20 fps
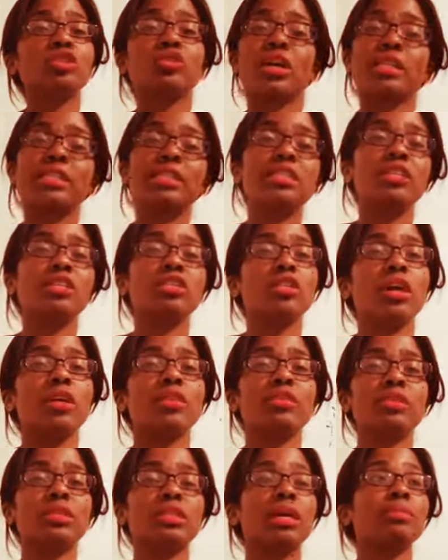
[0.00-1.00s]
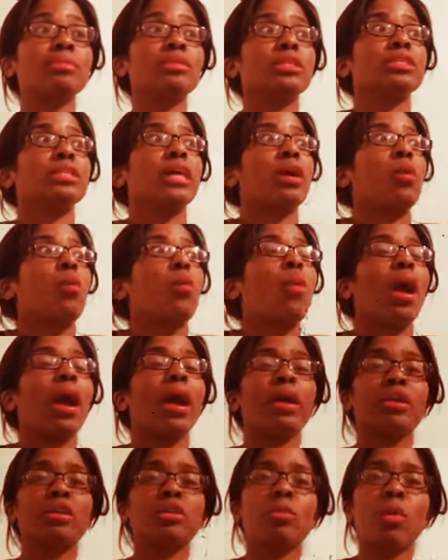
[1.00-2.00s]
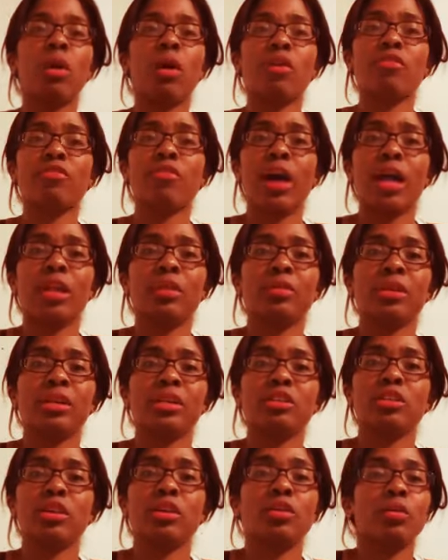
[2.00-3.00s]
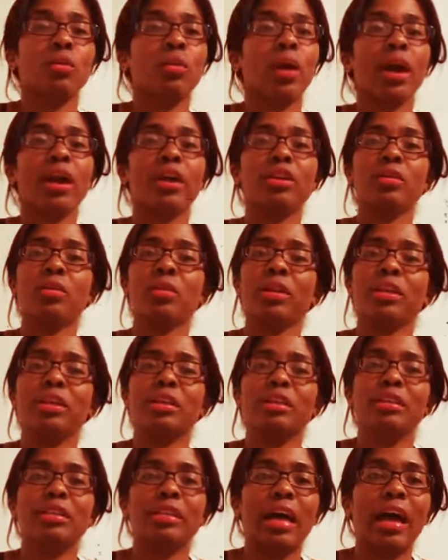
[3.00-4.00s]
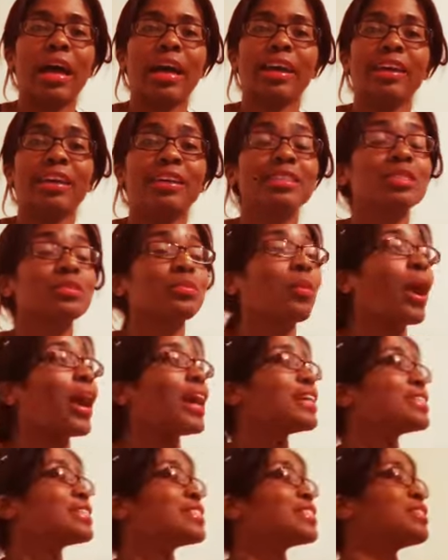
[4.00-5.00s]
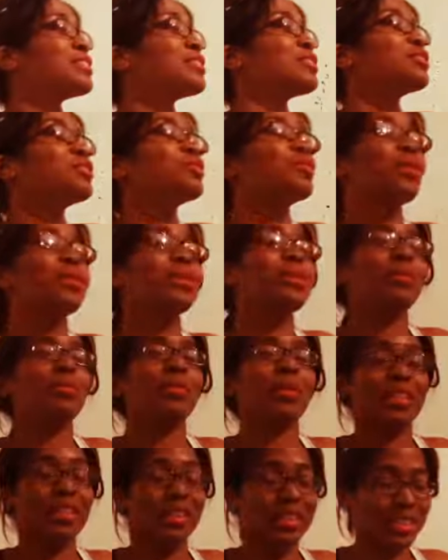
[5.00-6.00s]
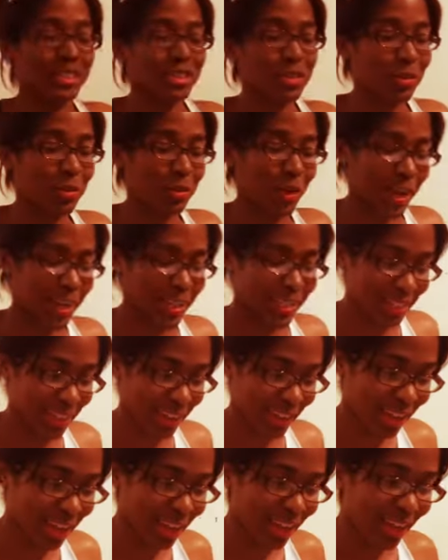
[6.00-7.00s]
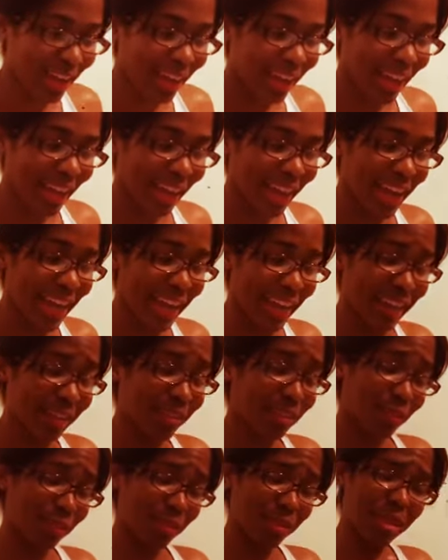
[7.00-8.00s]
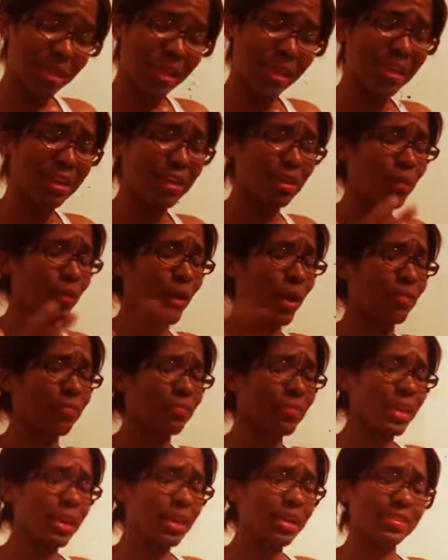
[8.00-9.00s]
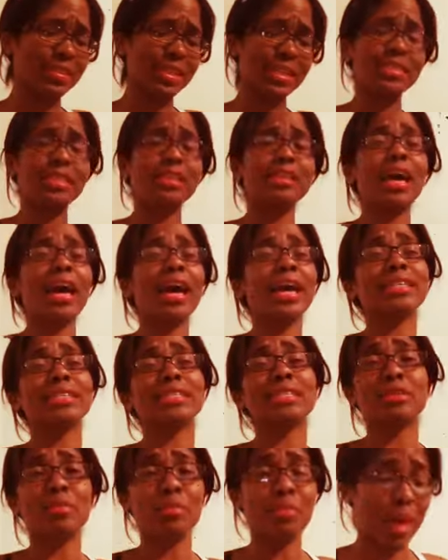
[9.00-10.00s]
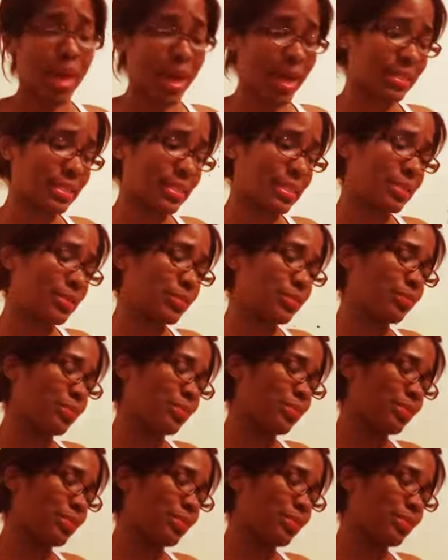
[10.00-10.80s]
trust each other. So I'm just like, why are you all following each other? Why are you in an alliance? Why is season 21 this crazy? Anyway, this alliance is a mess.